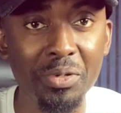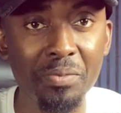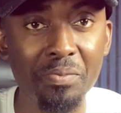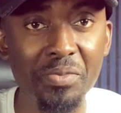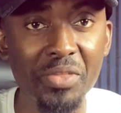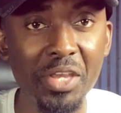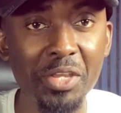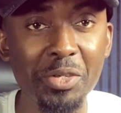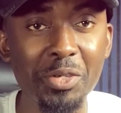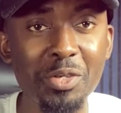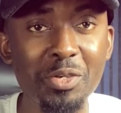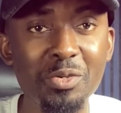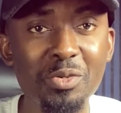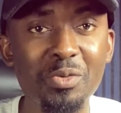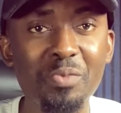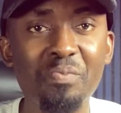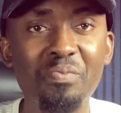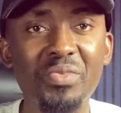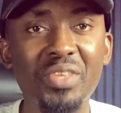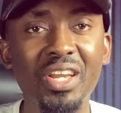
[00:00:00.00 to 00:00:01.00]
Thank you,
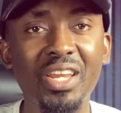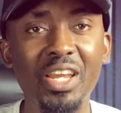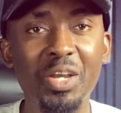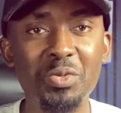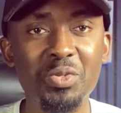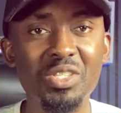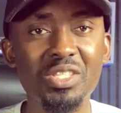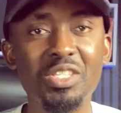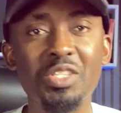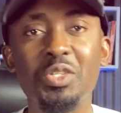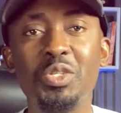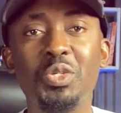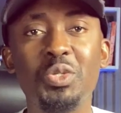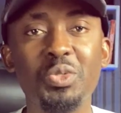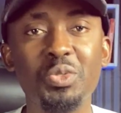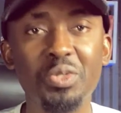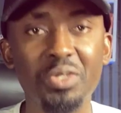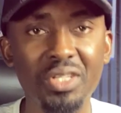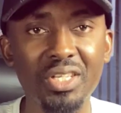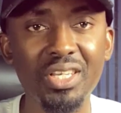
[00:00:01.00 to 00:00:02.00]
and I'll see you
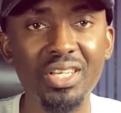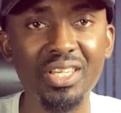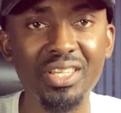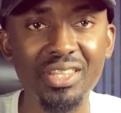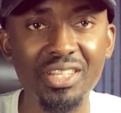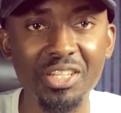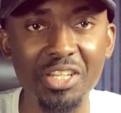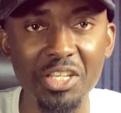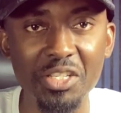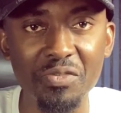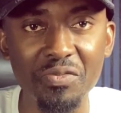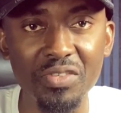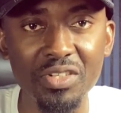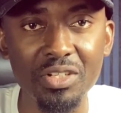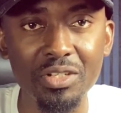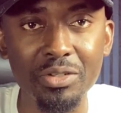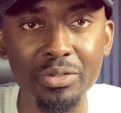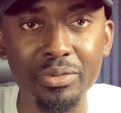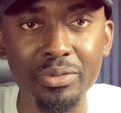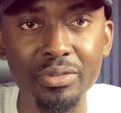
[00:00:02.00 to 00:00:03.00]
in the next video.